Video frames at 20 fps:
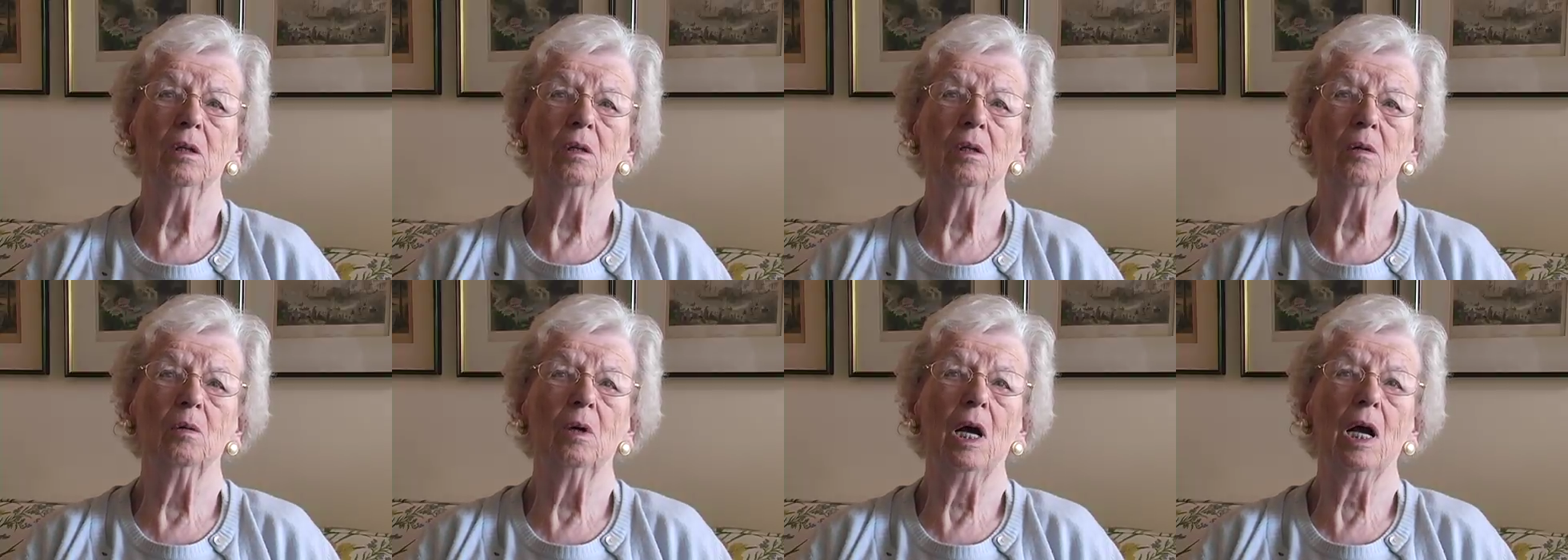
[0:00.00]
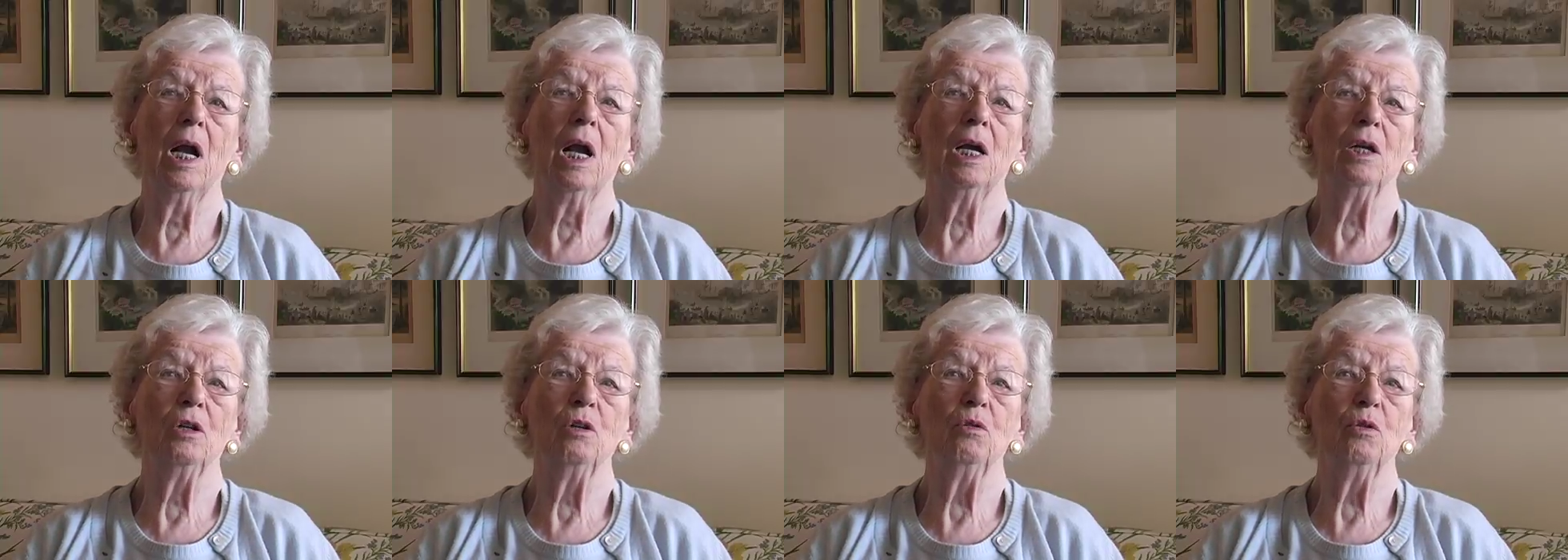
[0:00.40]
I
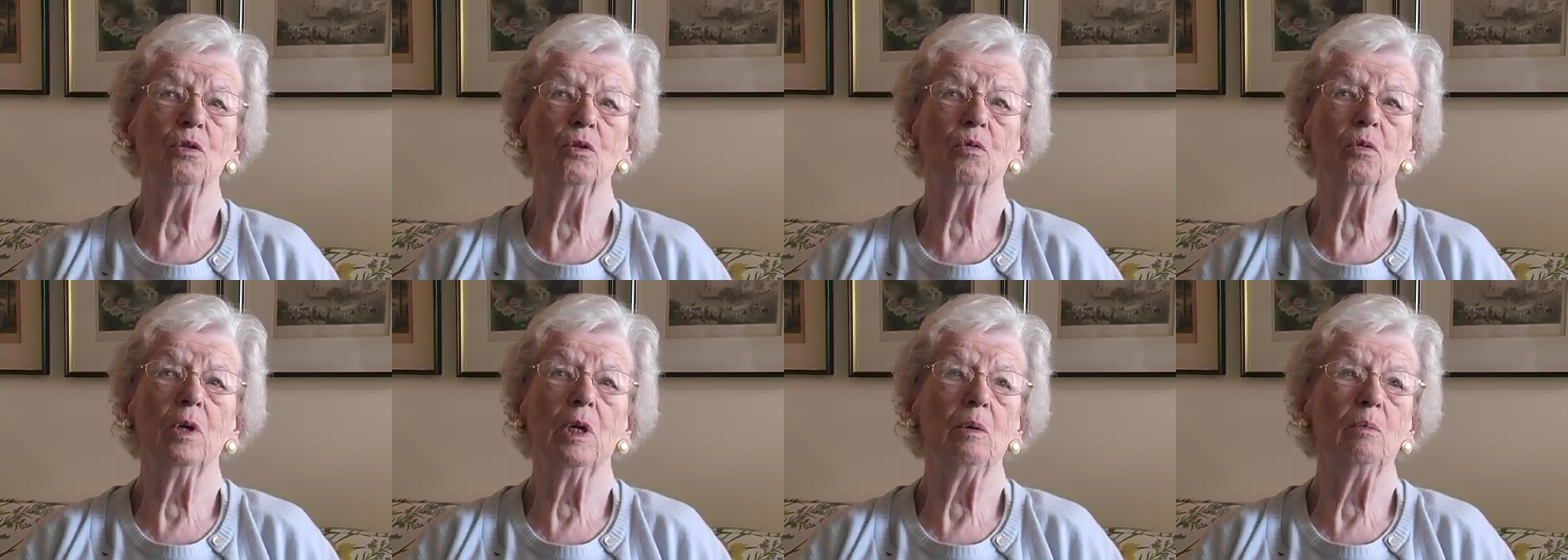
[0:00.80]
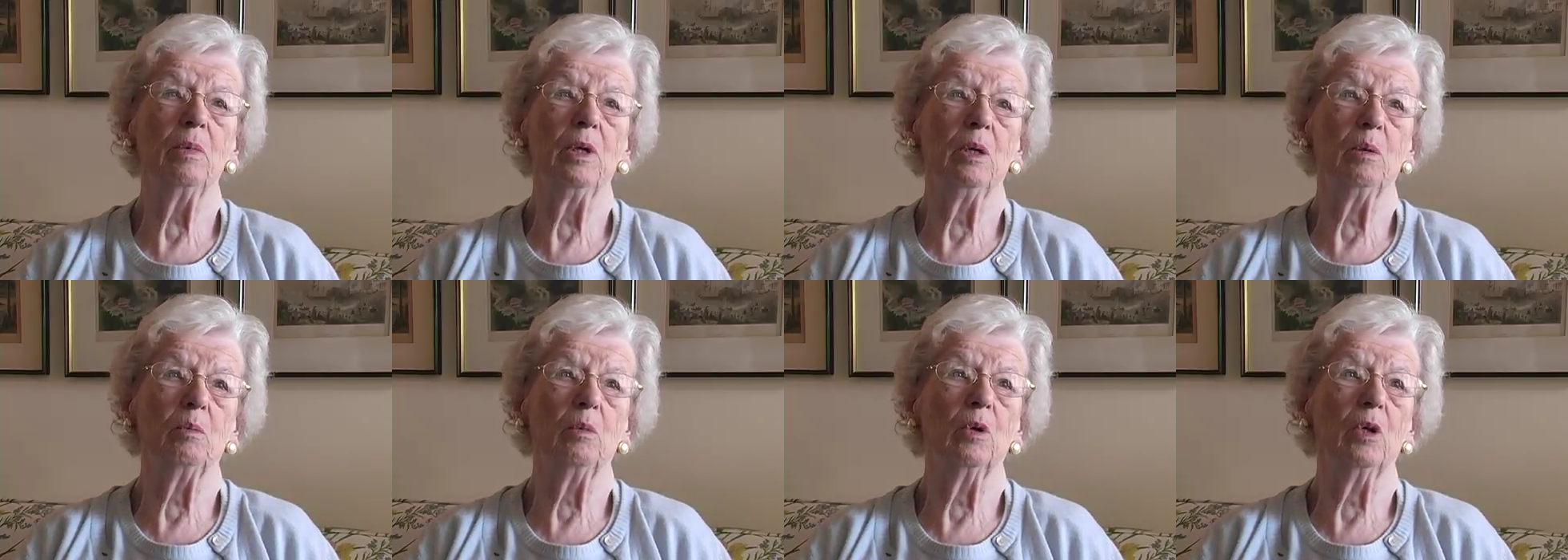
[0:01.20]
knew 3
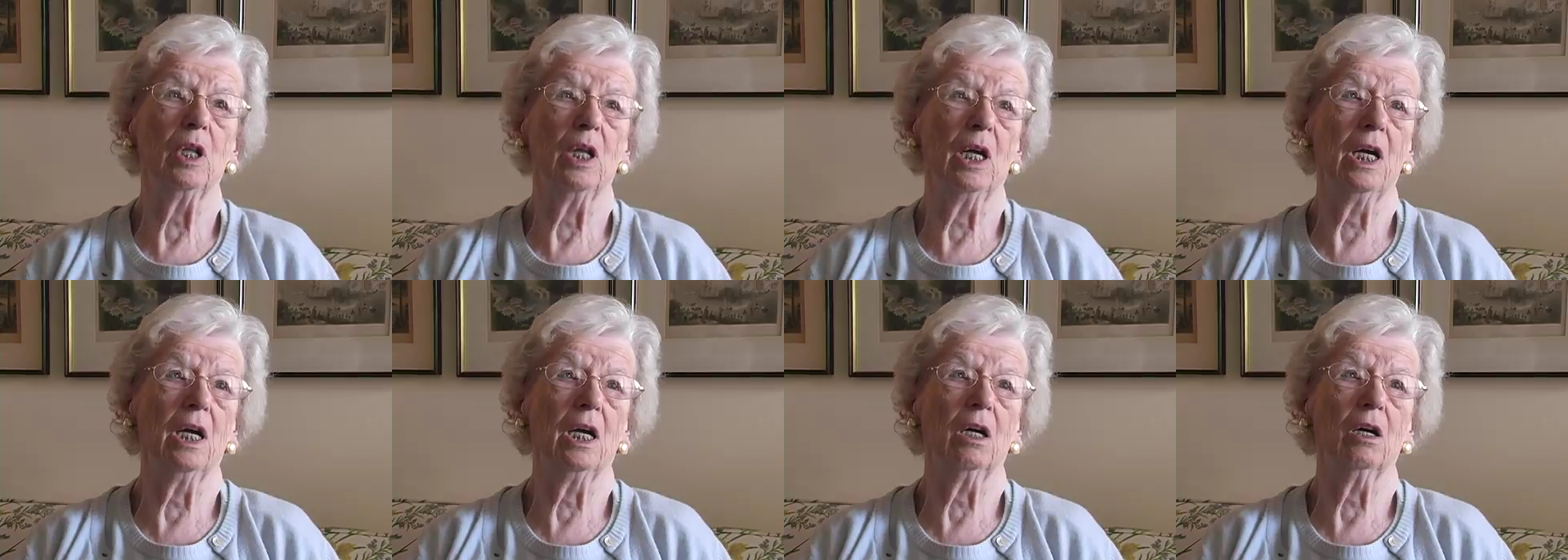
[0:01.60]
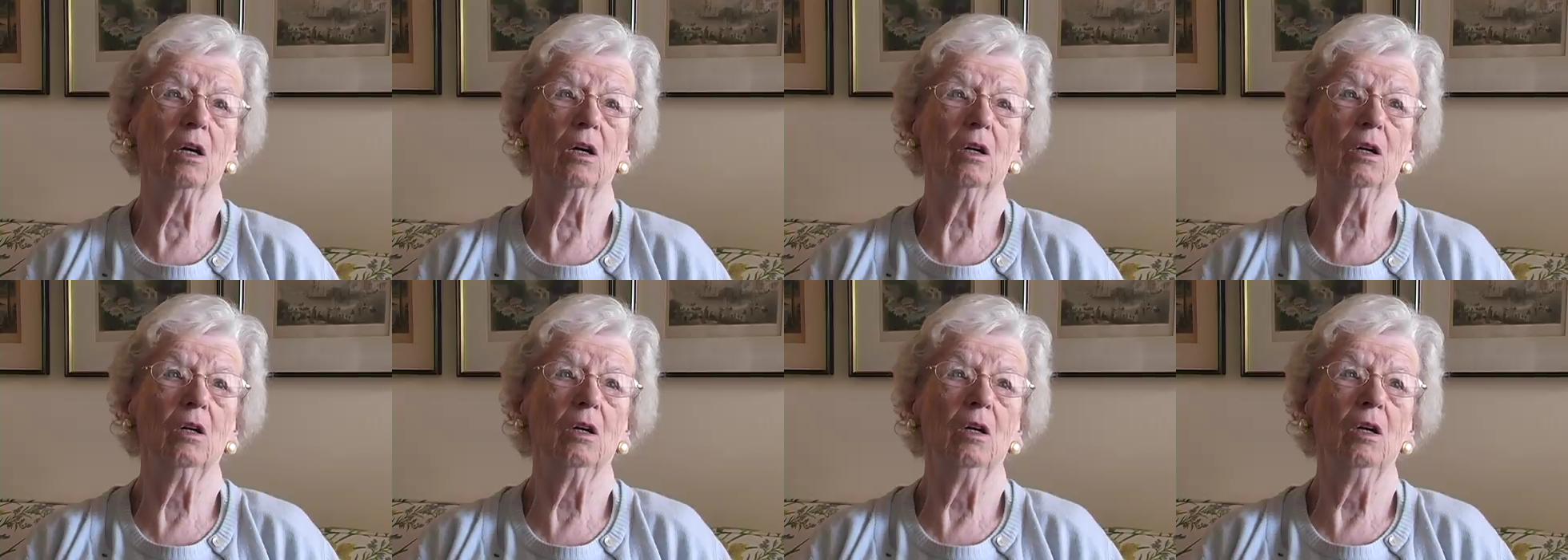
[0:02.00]
people there
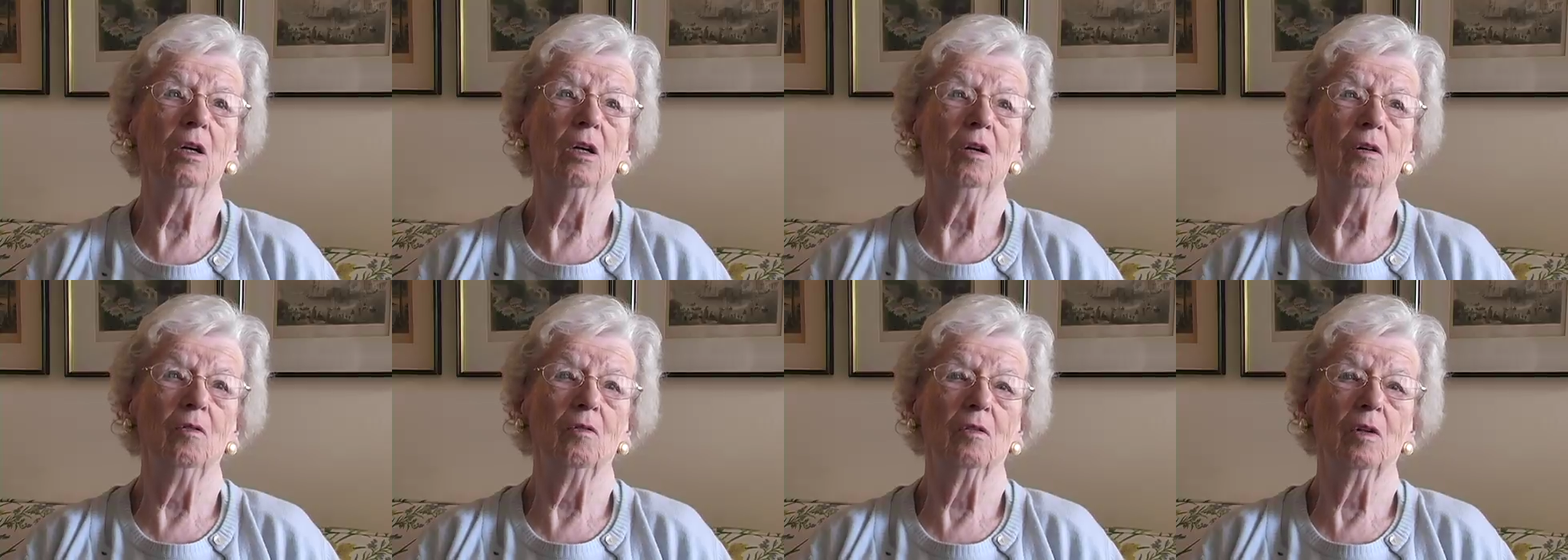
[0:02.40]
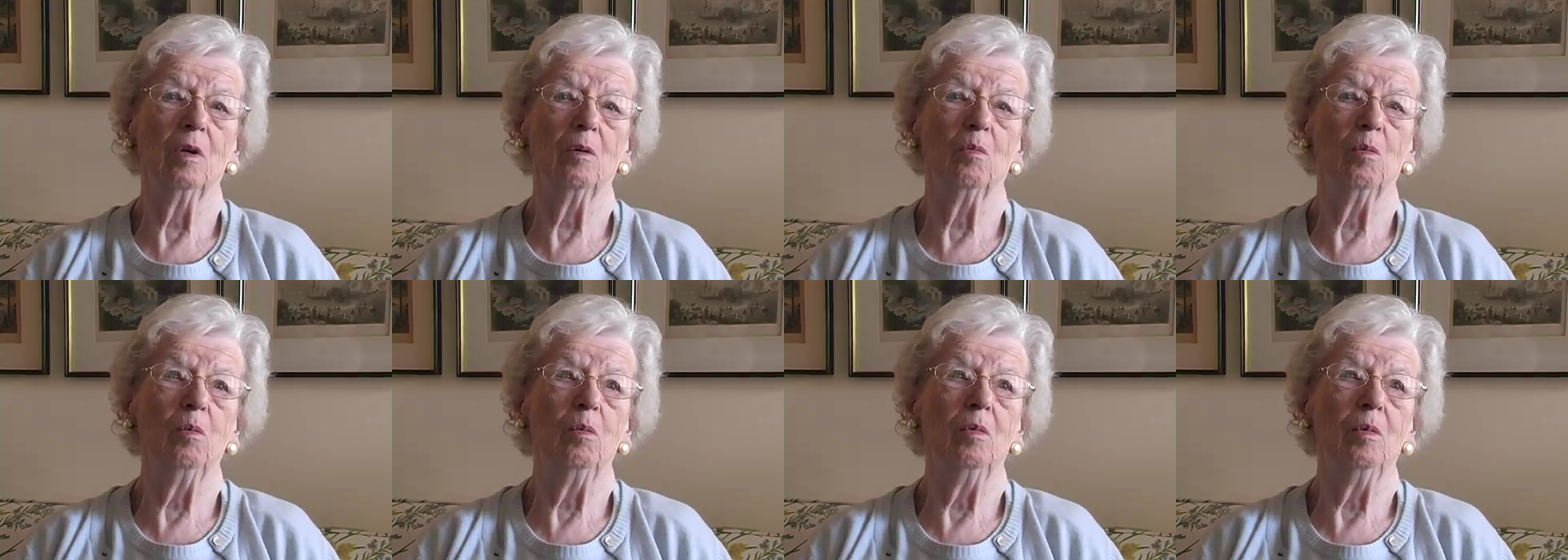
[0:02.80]
from